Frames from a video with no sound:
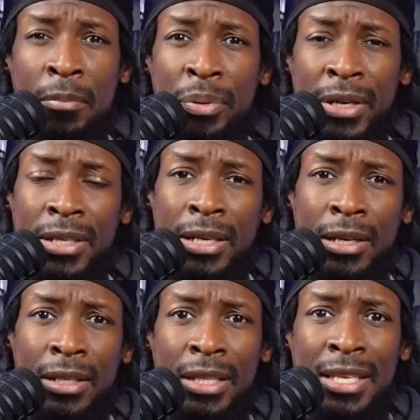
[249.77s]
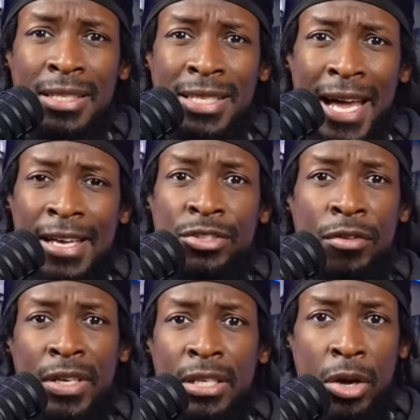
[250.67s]
But clearly, these guys
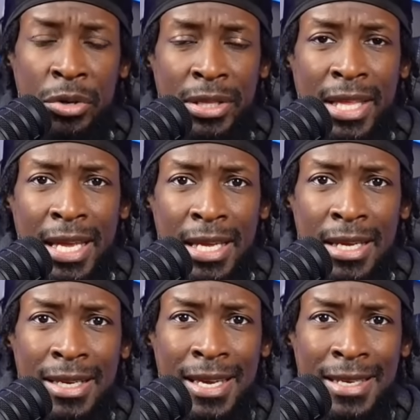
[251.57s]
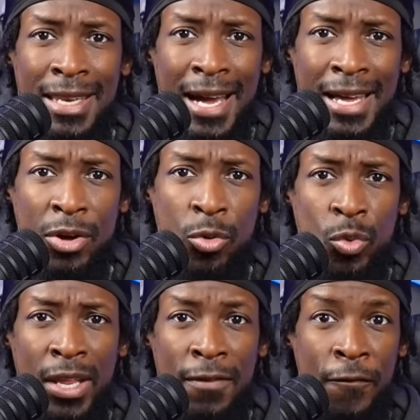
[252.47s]
already know that they cannot
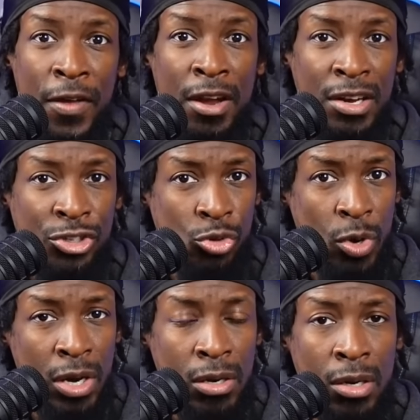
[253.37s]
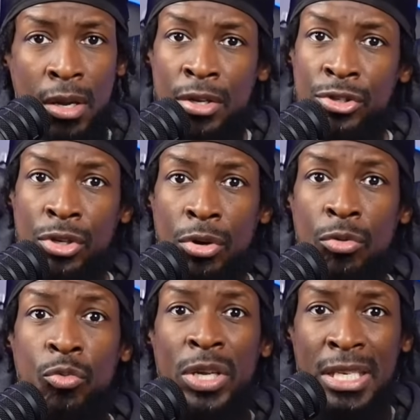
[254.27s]
win fair and square. So
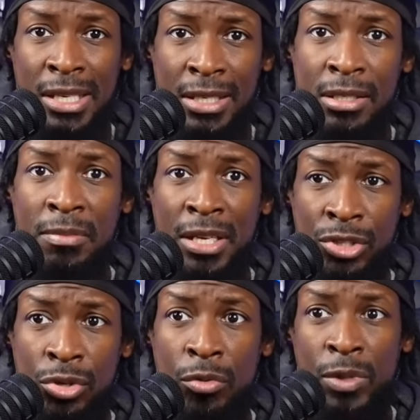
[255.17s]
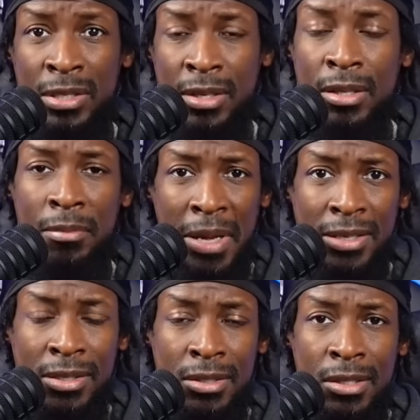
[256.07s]
we need to make sure we send the
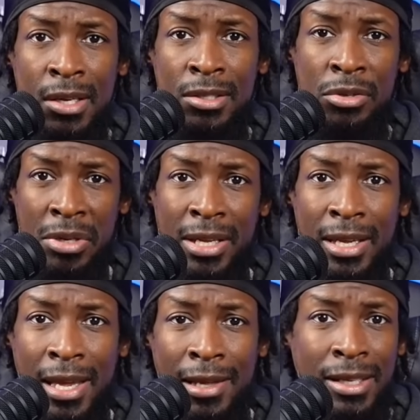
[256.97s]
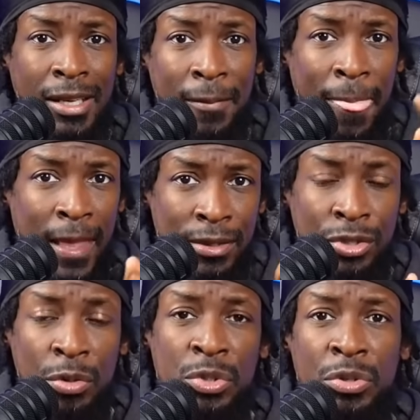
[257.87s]
message. So Nikki Haley,
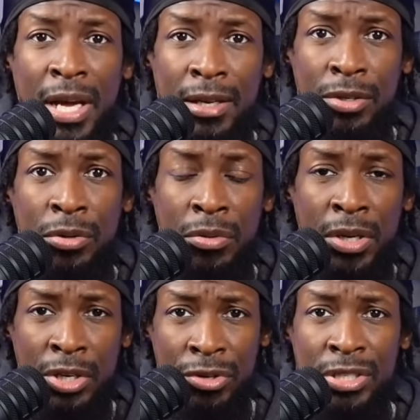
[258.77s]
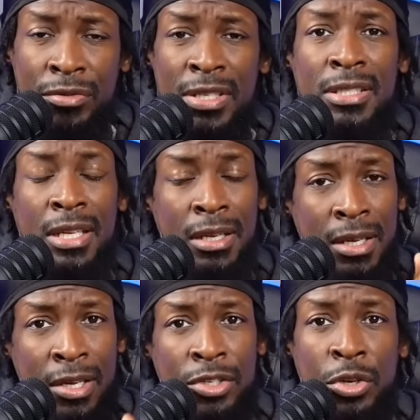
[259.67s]
do what you got to do. Chris Christie,
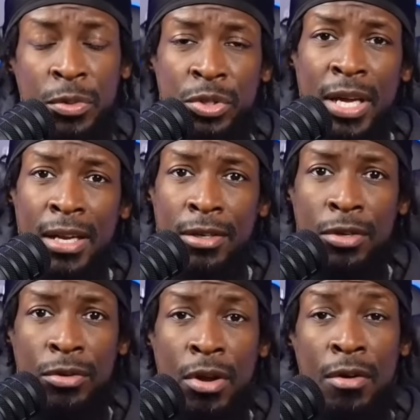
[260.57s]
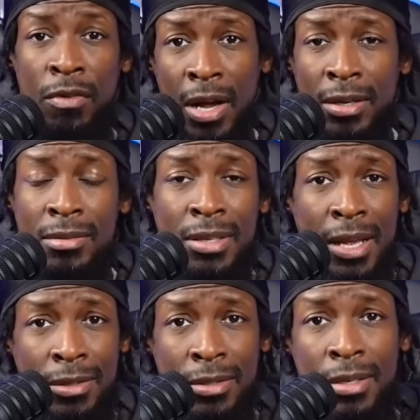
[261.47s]
do what you got to do. Ron
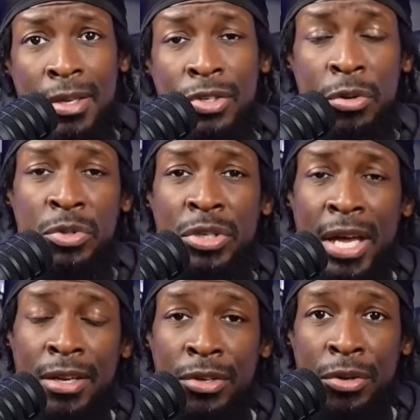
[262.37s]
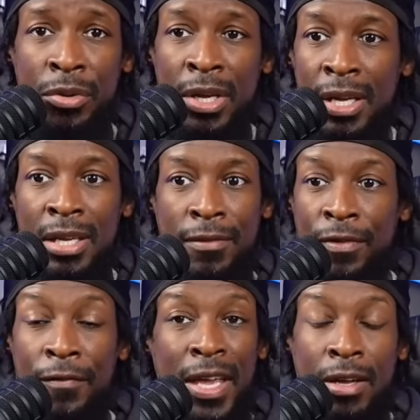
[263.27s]
DeSantis, do what you got to do. He
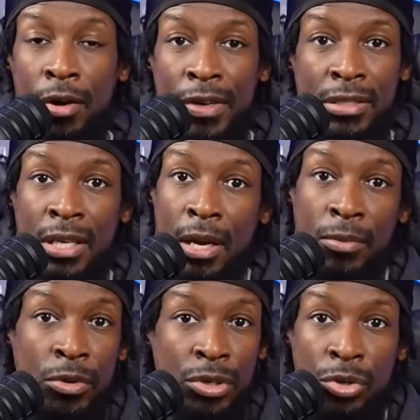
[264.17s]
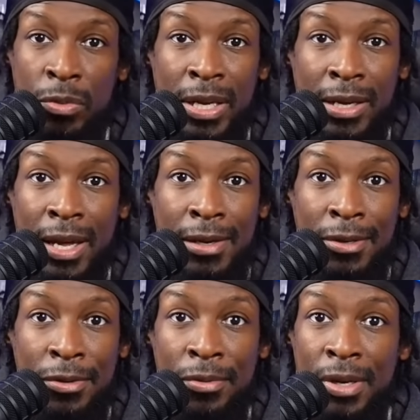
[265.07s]
Vivek already said, I'm going to do what I got to
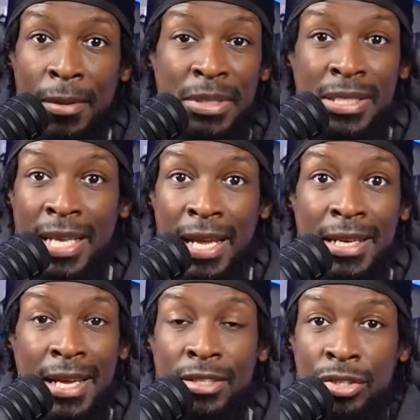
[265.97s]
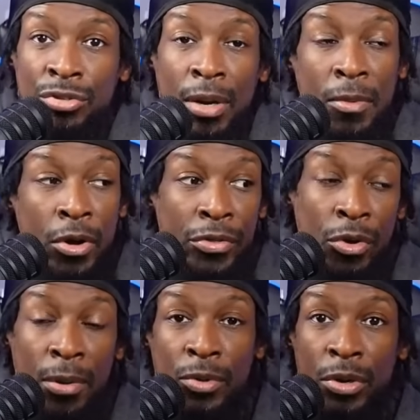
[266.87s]
do. I'm going to stand next to Trump, although
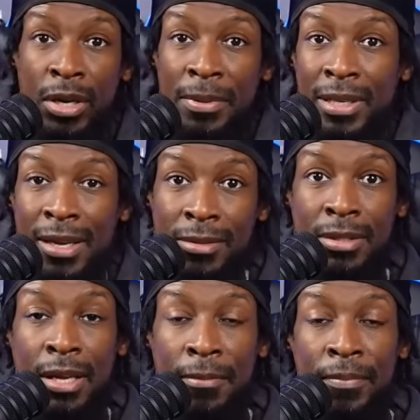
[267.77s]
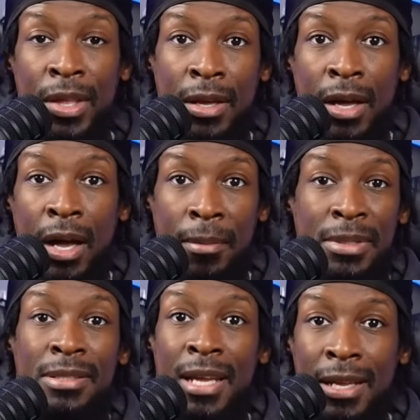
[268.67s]
I'm going up against him. I'm gonna
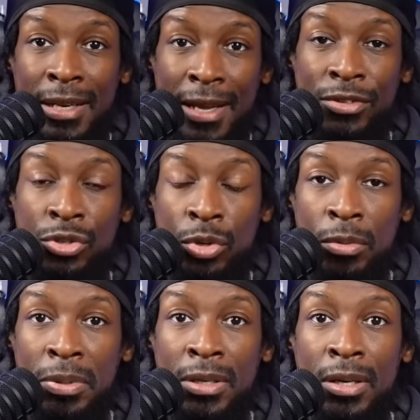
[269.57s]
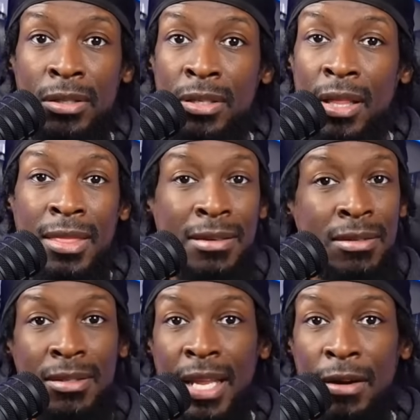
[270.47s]
stand next to him because this
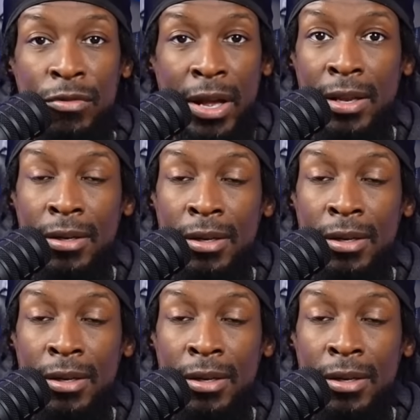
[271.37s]
is not right.